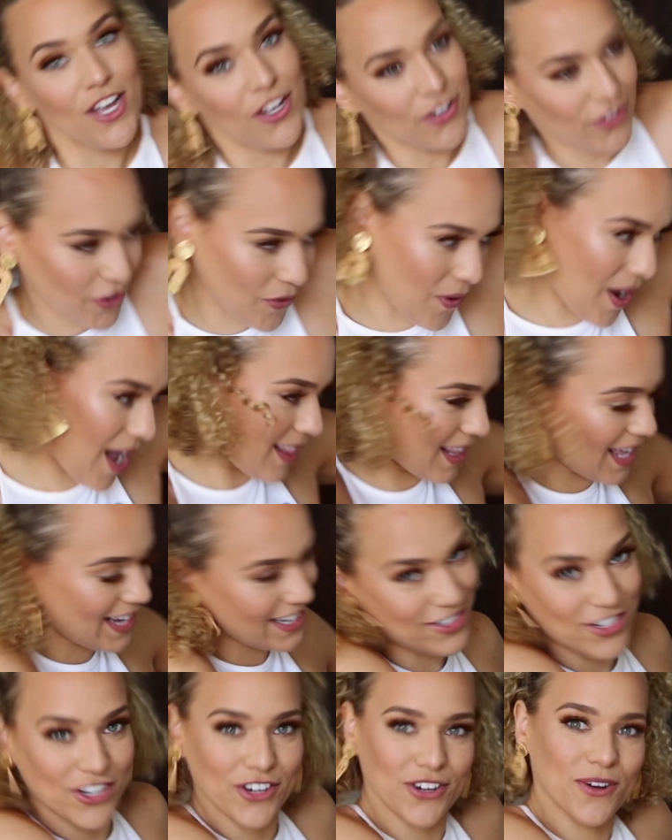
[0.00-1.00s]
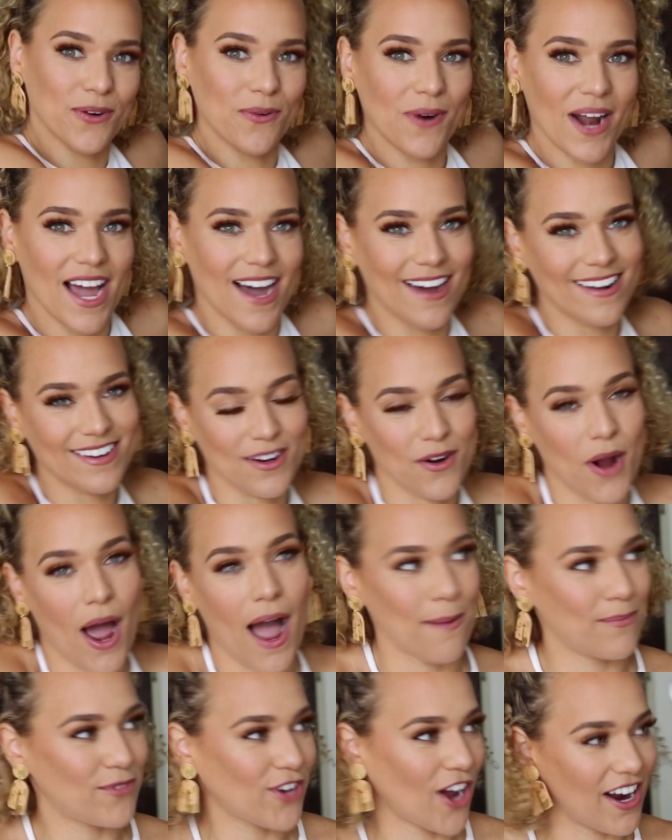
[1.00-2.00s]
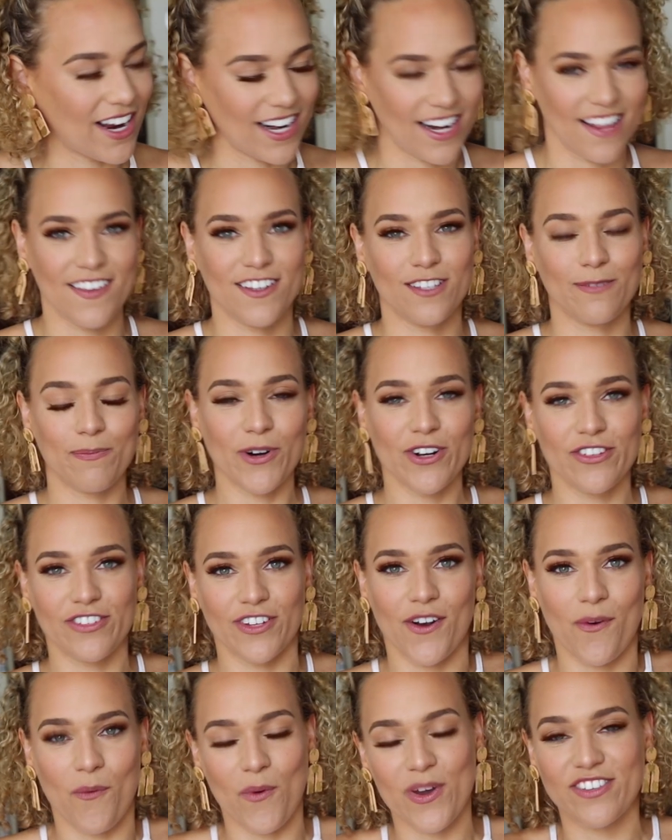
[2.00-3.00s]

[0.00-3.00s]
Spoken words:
So I like turn around and I'm talking to this person.